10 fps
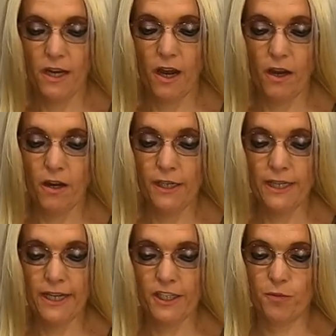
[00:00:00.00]
Our
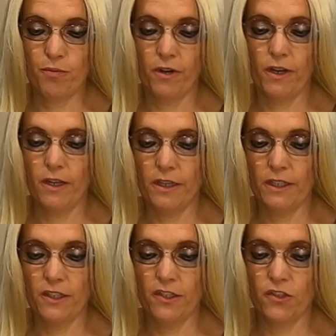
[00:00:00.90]
next
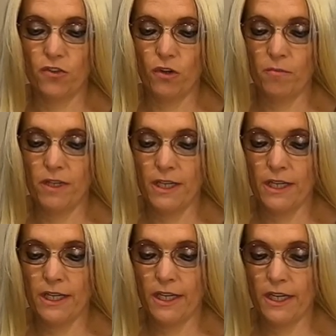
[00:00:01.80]
product is
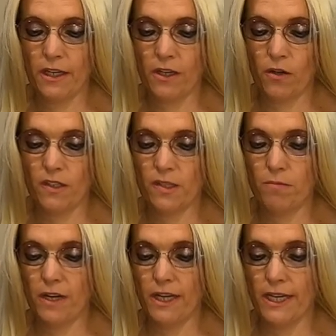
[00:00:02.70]
Dominique
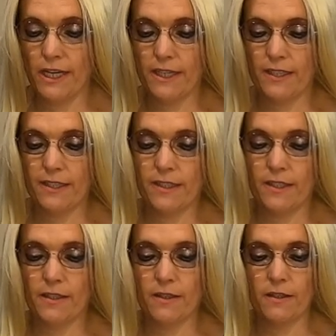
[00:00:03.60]

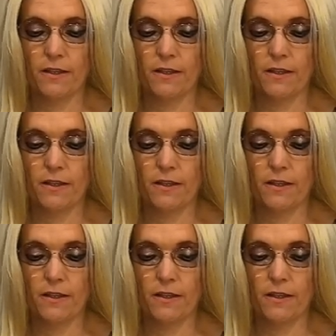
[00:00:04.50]
Cosmetics.